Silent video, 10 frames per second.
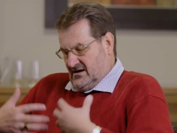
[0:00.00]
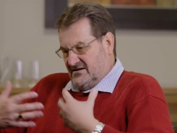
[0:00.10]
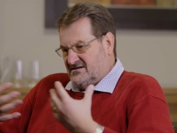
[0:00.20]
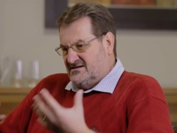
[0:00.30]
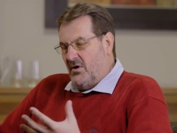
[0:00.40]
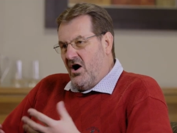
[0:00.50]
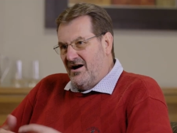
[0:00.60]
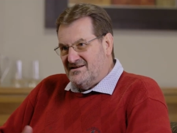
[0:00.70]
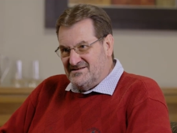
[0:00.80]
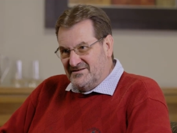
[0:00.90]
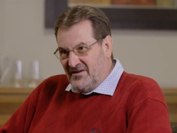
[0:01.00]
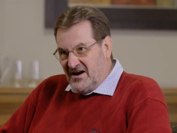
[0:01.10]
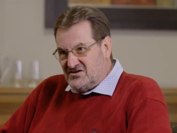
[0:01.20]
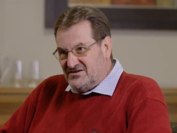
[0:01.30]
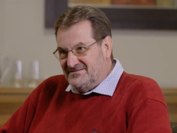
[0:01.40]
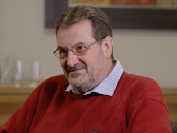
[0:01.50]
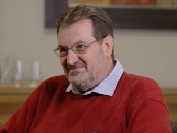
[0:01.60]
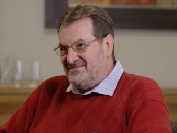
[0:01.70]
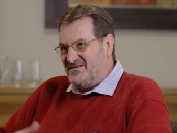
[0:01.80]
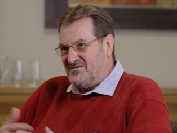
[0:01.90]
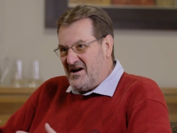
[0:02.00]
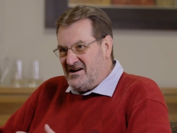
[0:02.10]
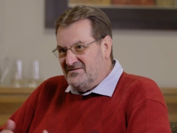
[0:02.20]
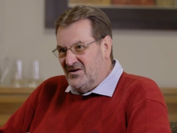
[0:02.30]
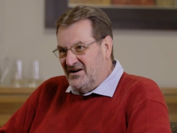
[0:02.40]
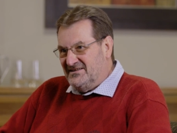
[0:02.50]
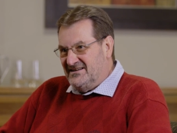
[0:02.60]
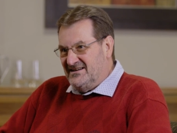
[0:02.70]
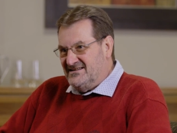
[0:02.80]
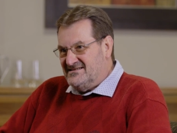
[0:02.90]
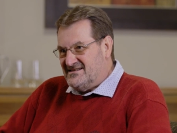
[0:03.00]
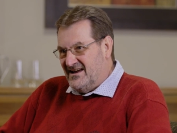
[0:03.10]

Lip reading: It inspires innovation, creative ideas,